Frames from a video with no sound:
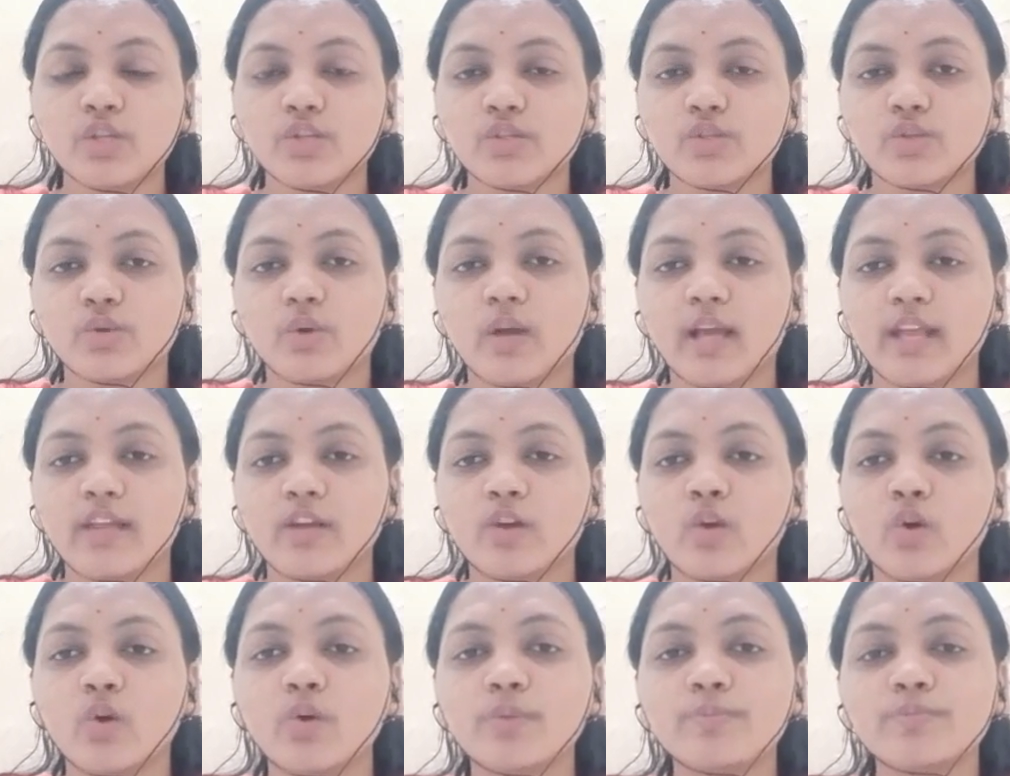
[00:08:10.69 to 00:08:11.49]
So I
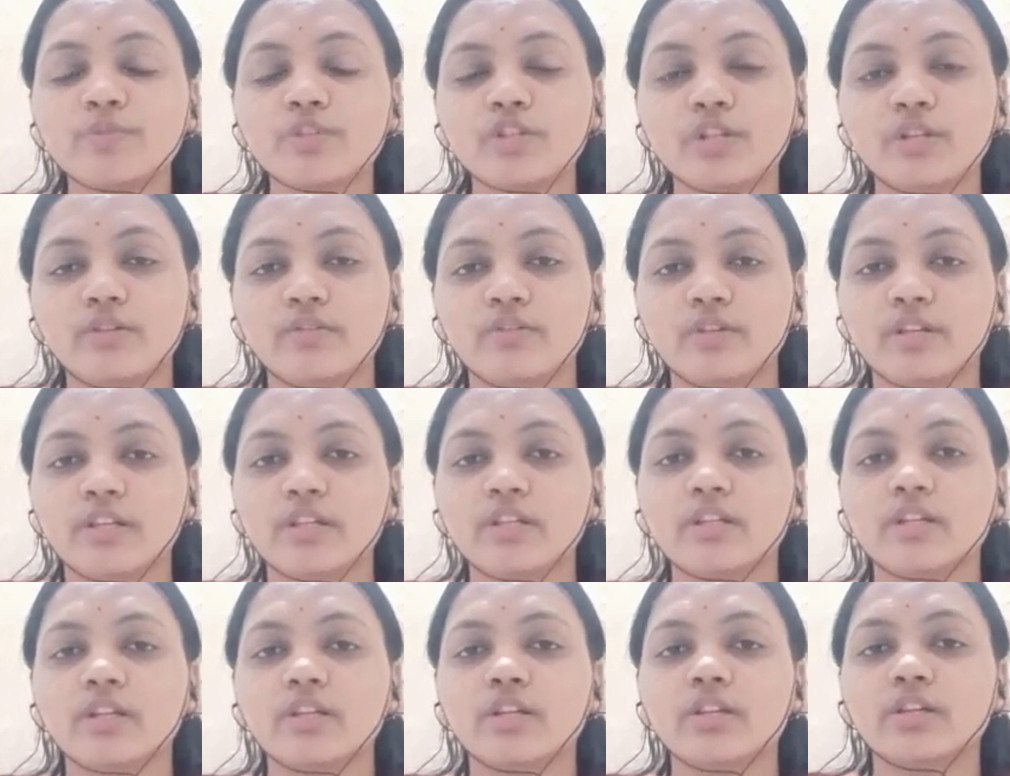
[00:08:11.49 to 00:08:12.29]
hope
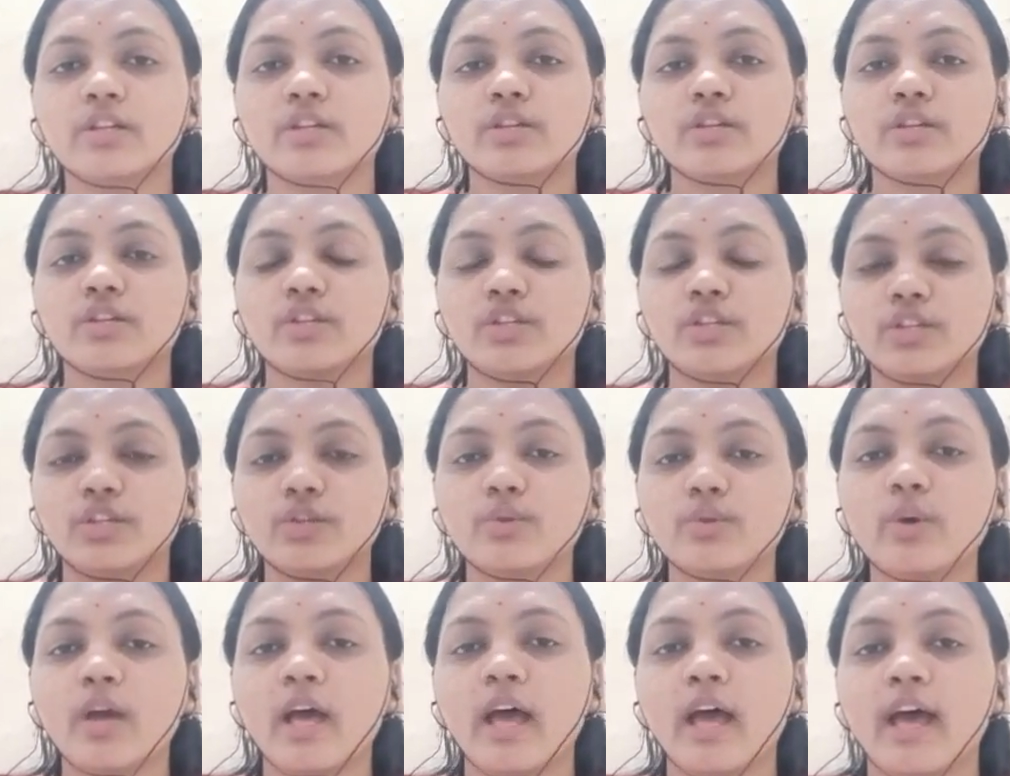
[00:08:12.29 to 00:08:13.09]
children,
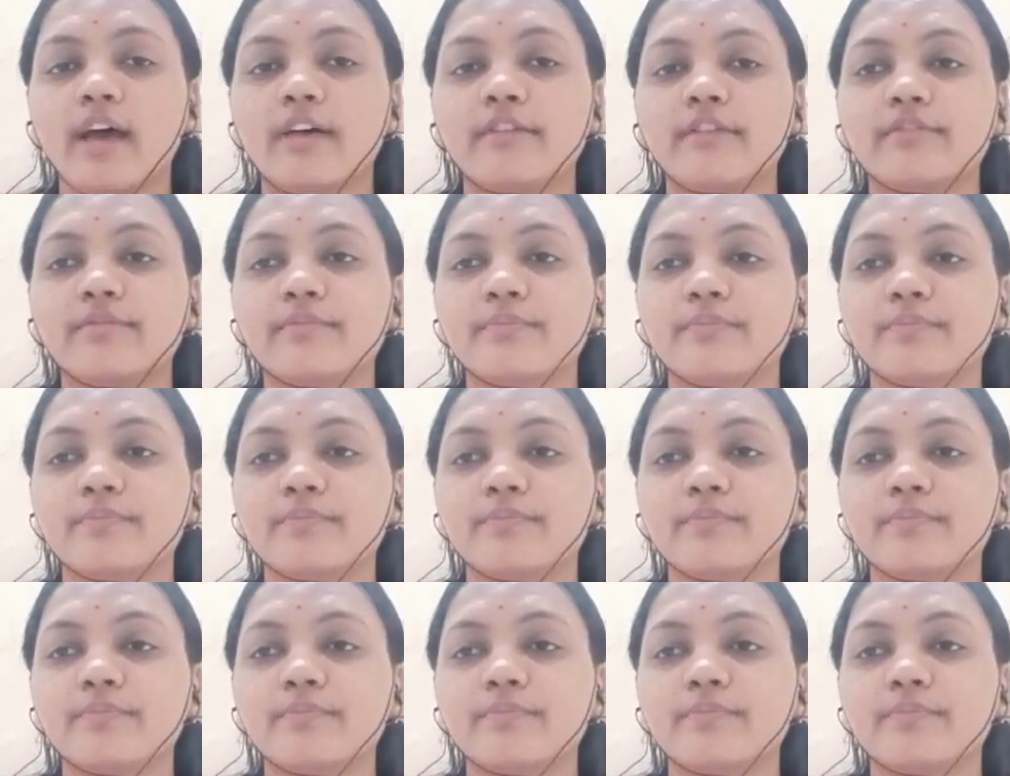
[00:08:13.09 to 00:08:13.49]
you have